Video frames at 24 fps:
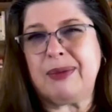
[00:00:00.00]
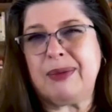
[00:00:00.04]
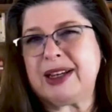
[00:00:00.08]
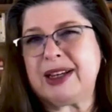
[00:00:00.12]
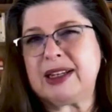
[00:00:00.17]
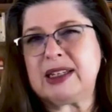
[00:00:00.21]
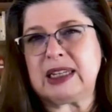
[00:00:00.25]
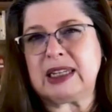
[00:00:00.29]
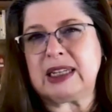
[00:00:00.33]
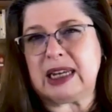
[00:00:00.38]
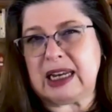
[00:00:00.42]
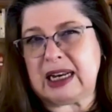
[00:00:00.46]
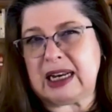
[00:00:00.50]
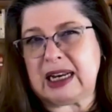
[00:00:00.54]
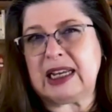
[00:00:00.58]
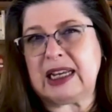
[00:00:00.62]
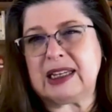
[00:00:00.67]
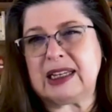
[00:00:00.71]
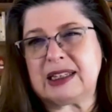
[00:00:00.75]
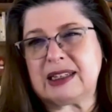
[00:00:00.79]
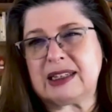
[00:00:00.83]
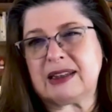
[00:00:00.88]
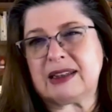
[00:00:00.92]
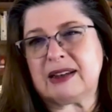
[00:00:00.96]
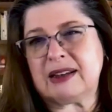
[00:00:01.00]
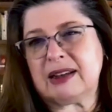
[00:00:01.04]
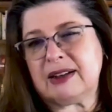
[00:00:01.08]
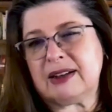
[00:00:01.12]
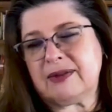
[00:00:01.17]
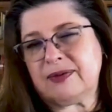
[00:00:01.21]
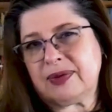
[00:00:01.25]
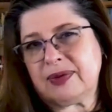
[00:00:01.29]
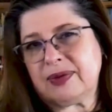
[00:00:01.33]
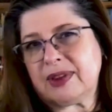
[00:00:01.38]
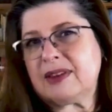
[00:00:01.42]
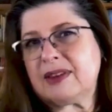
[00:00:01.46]
because it is
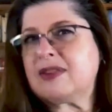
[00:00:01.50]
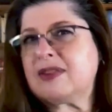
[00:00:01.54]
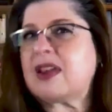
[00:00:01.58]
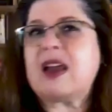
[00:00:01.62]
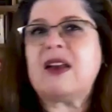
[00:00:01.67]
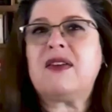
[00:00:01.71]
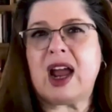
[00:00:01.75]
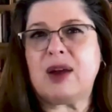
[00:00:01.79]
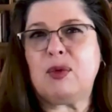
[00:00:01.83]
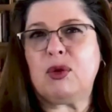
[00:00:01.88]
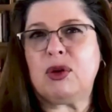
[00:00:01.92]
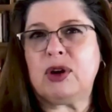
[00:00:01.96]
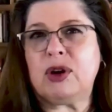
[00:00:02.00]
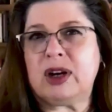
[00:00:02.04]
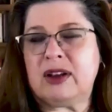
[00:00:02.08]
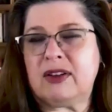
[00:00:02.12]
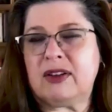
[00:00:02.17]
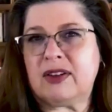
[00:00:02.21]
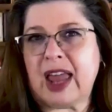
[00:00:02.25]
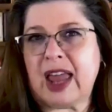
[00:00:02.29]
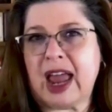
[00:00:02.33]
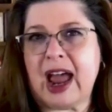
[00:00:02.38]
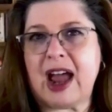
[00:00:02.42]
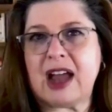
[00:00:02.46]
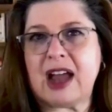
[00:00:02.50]
a hybrid of